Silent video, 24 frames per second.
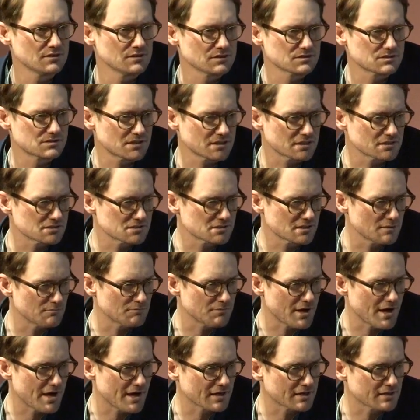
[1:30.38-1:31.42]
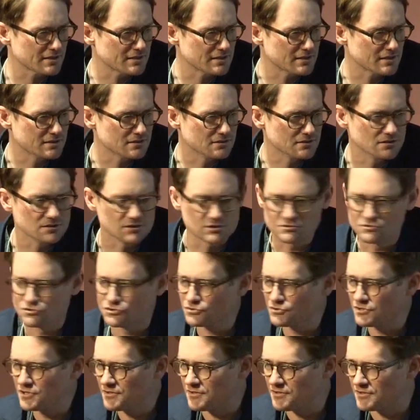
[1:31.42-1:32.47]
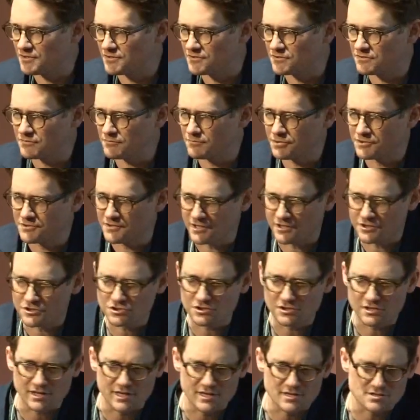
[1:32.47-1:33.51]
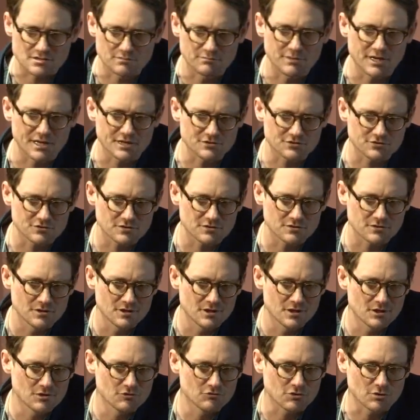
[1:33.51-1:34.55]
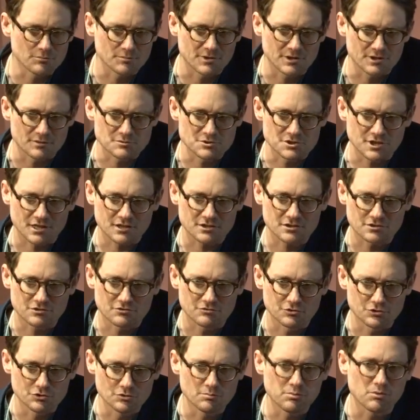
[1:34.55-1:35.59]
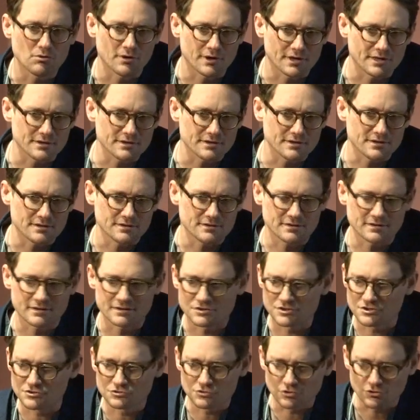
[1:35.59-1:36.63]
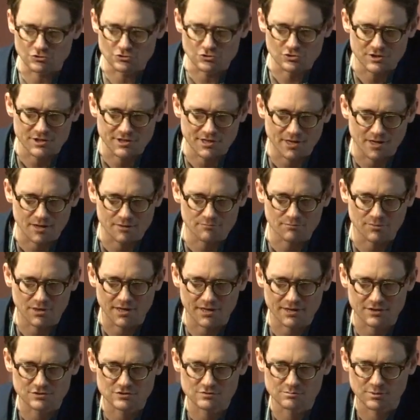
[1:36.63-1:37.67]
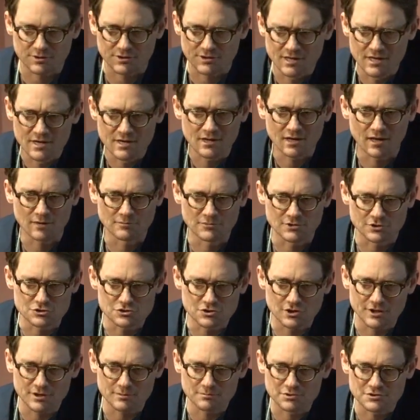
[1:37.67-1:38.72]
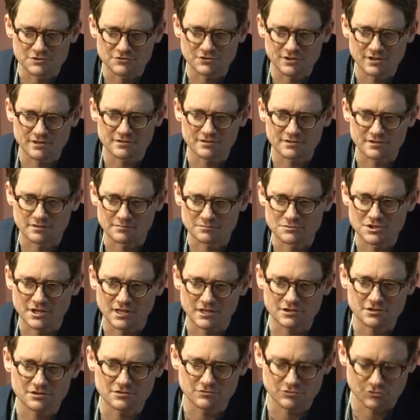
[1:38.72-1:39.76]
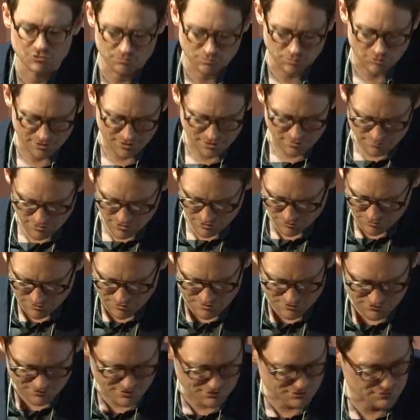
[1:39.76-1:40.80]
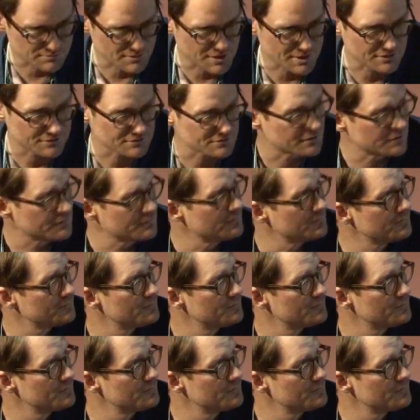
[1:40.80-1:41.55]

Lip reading: Let's take a step back and let's treat this potentially as a medicine from an objective viewpoint. And I just told you that I'm biased, but I'm going to try to present an objective viewpoint about this as a medicine.